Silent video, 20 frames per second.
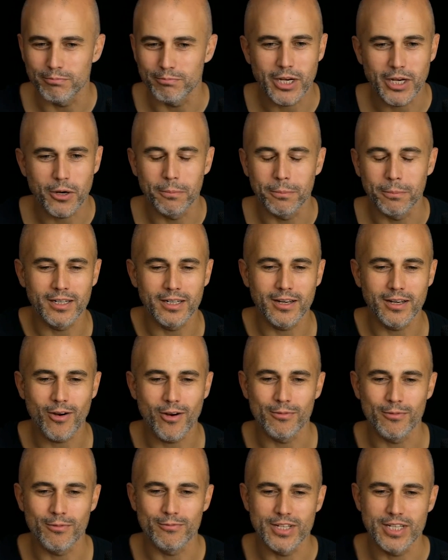be completely
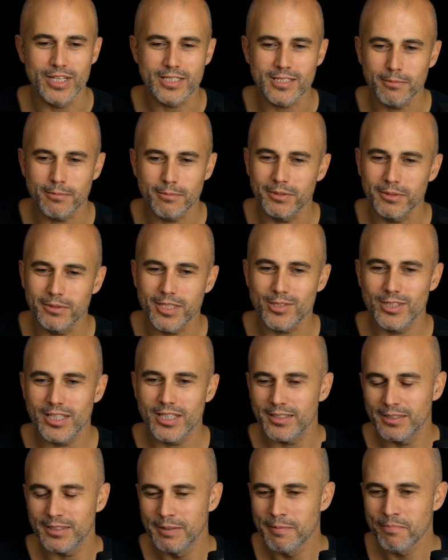convinced about this
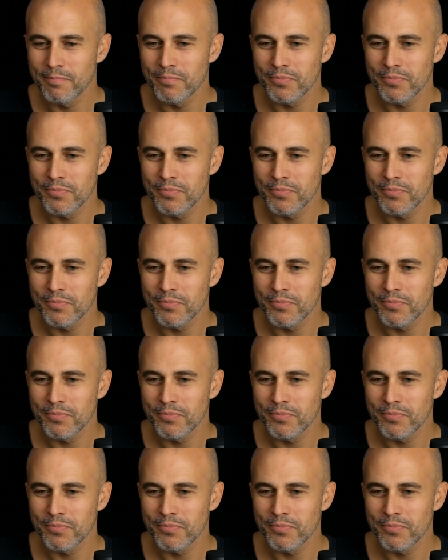deal.